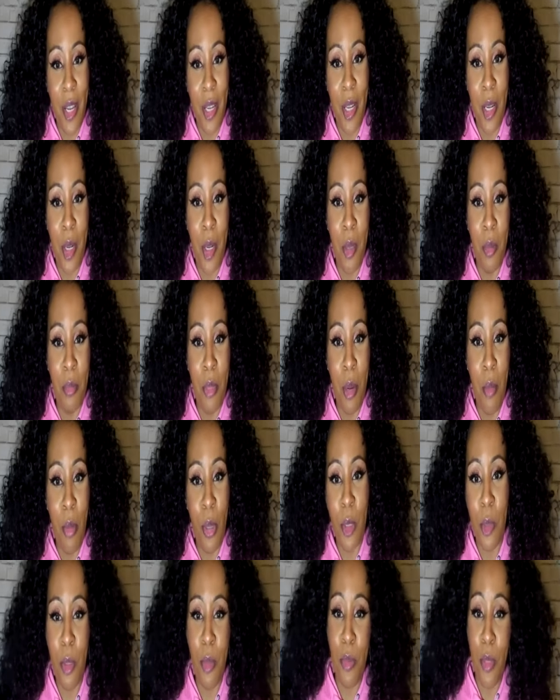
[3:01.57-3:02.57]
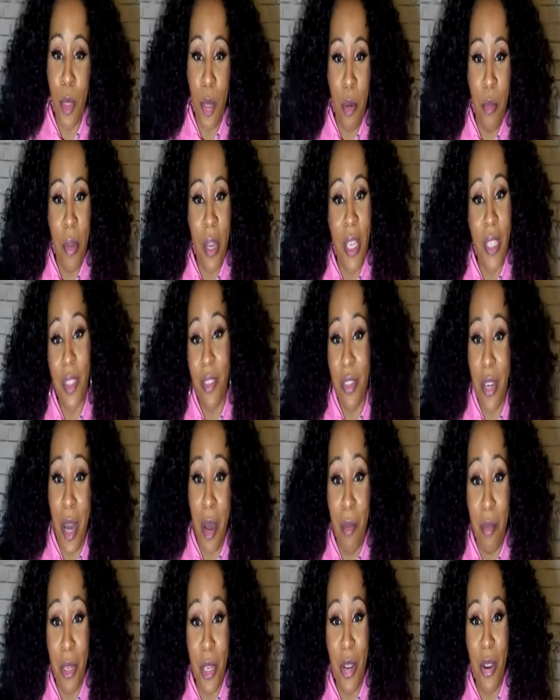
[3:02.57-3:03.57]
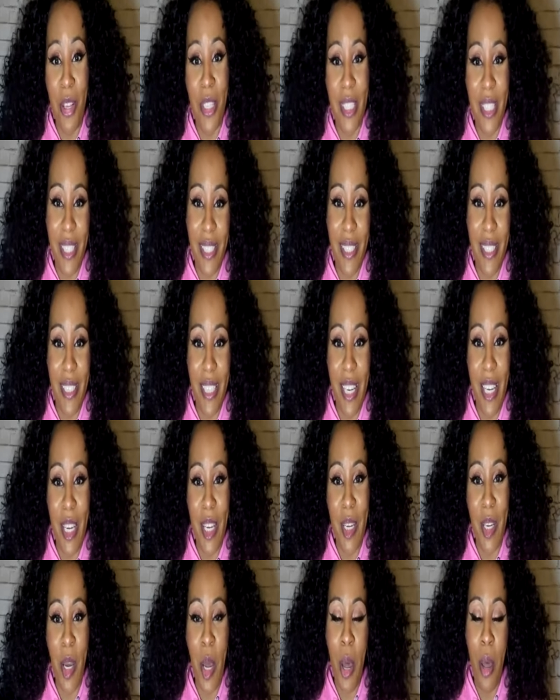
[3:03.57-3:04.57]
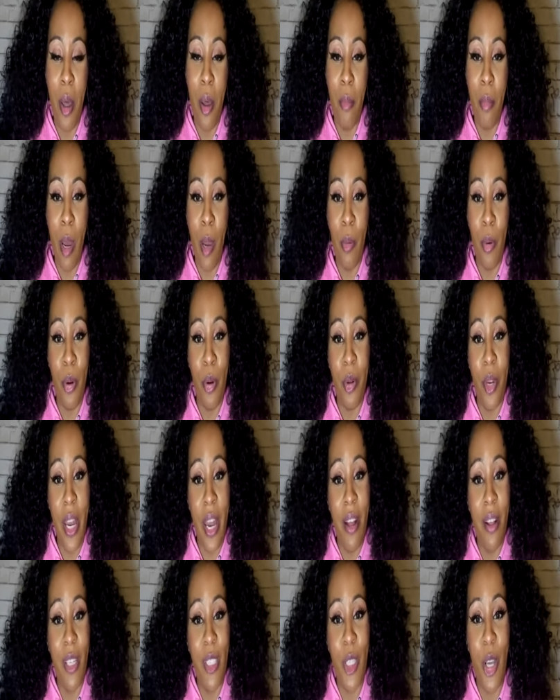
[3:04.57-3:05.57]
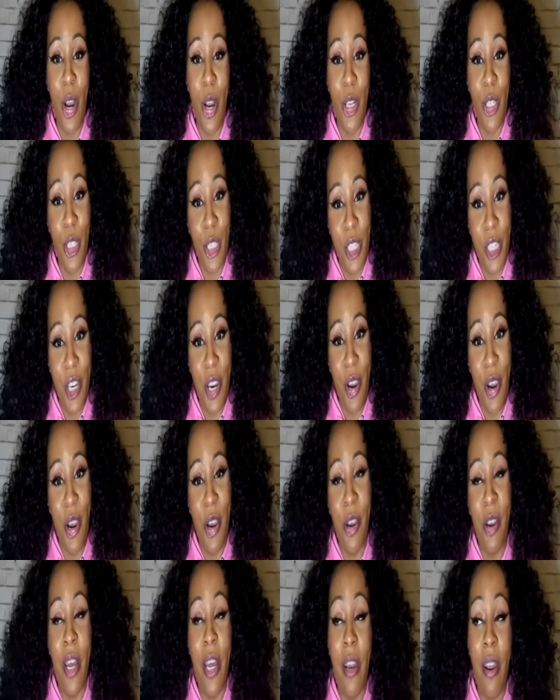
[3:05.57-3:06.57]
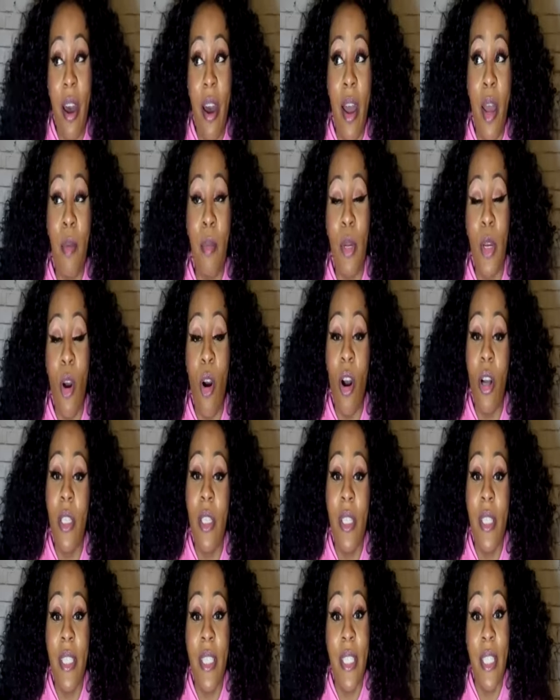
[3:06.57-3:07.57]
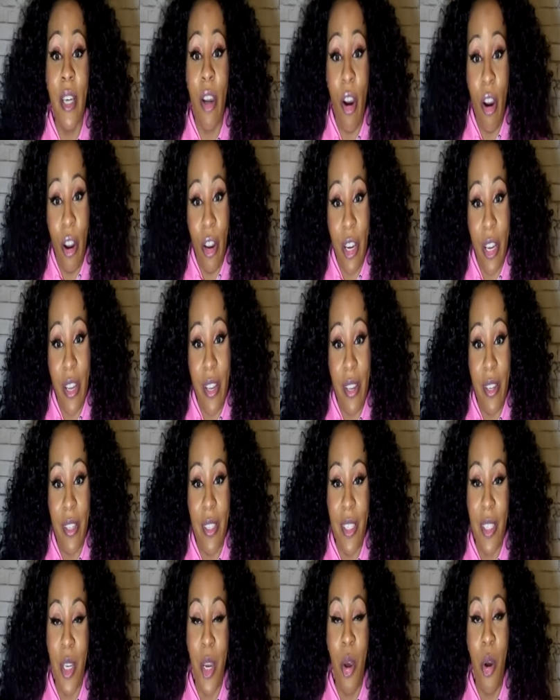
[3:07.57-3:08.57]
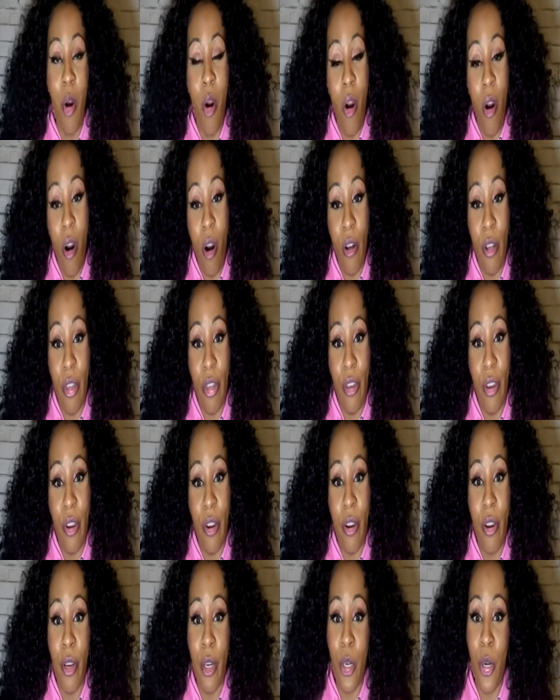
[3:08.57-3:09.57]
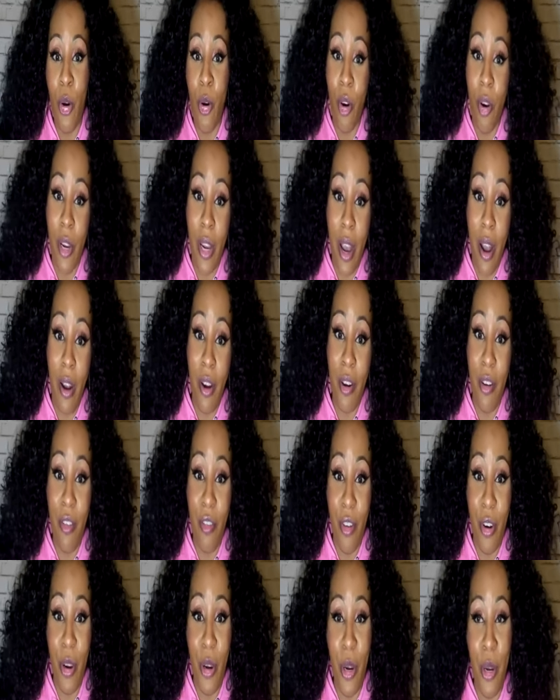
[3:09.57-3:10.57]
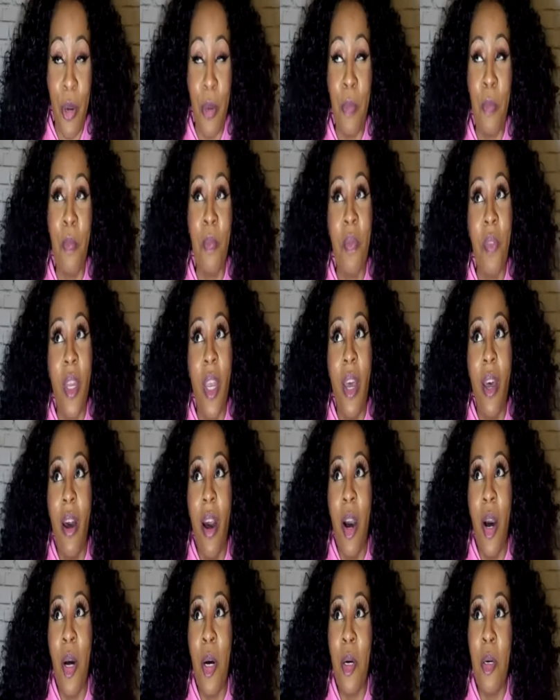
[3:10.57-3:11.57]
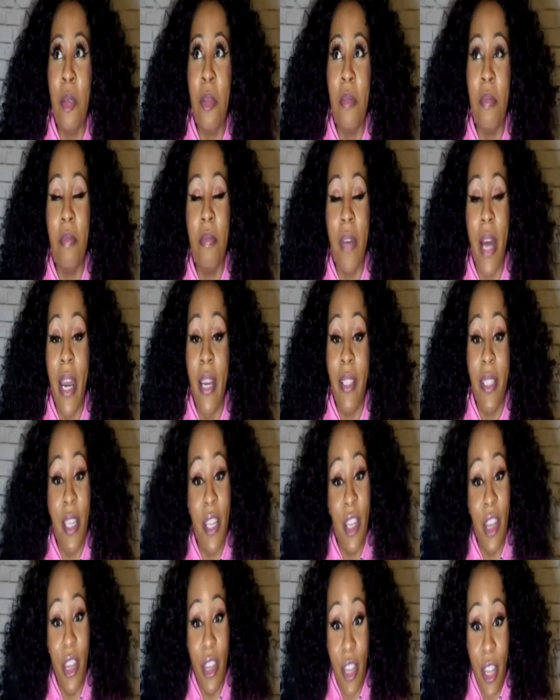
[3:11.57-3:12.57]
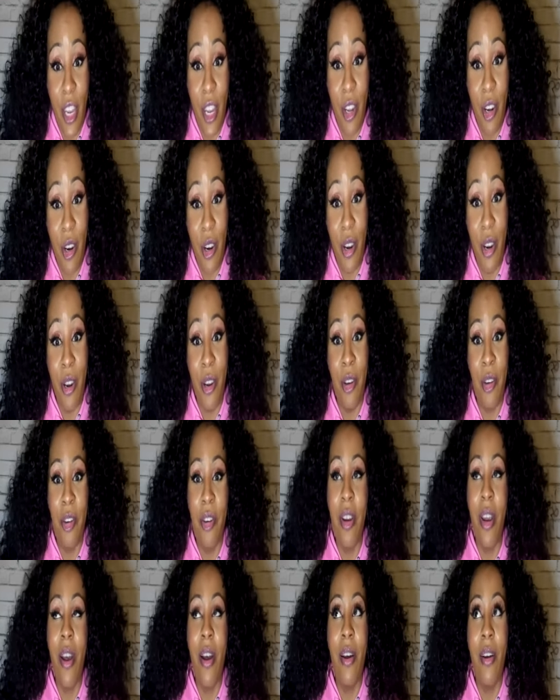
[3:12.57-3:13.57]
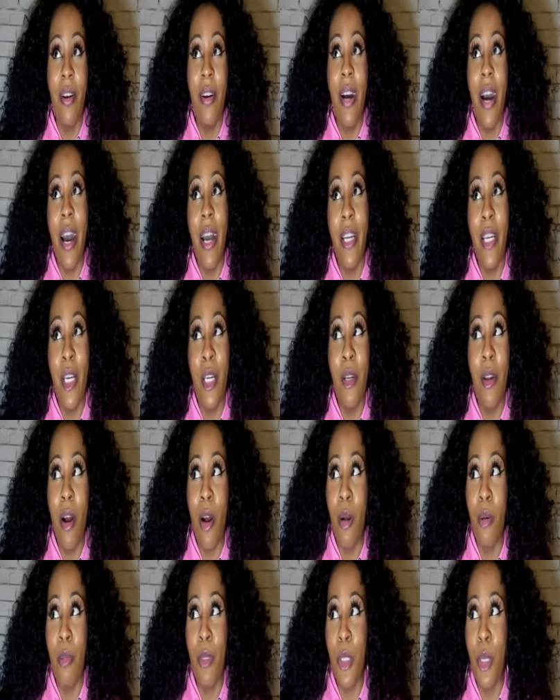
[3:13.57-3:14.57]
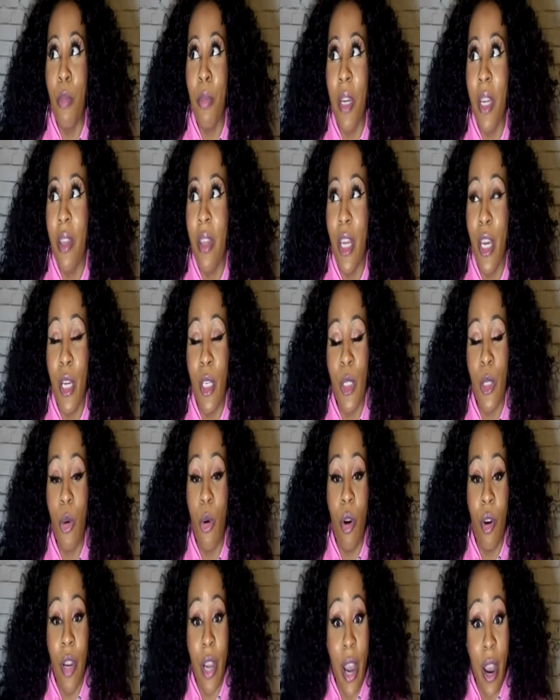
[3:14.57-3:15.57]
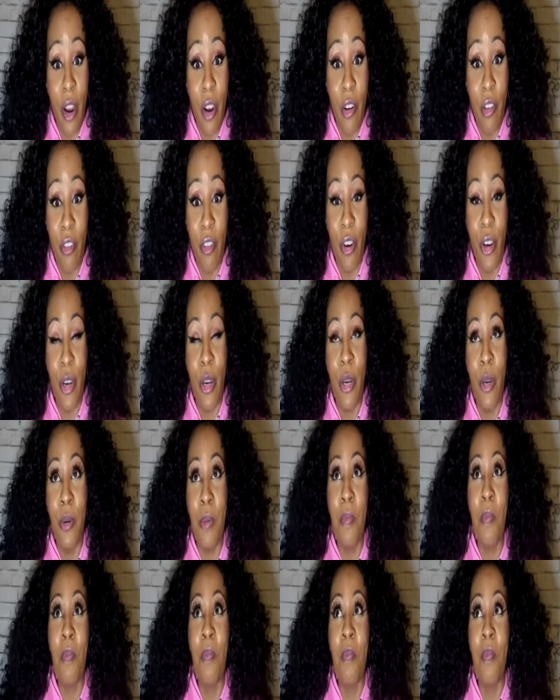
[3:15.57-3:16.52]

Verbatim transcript: Um, most people know me as Phenomenally Autistic. My pronouns are she, her, and I am an autistic artist, author, choreographer. Um, I did theater. I did um, so many things, choreographer.